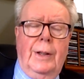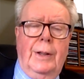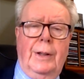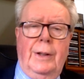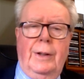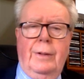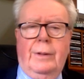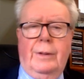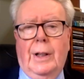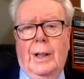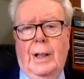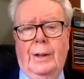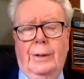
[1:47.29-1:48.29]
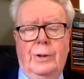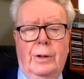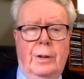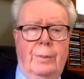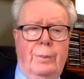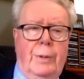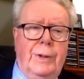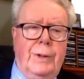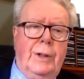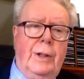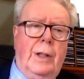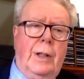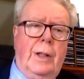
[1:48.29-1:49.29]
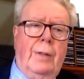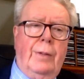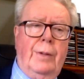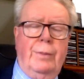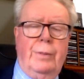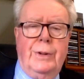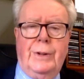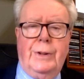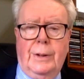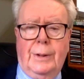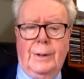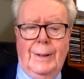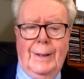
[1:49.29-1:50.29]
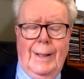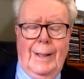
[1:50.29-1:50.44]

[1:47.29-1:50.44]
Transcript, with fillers: in the UK, Jair Bolsonaro in Brazil,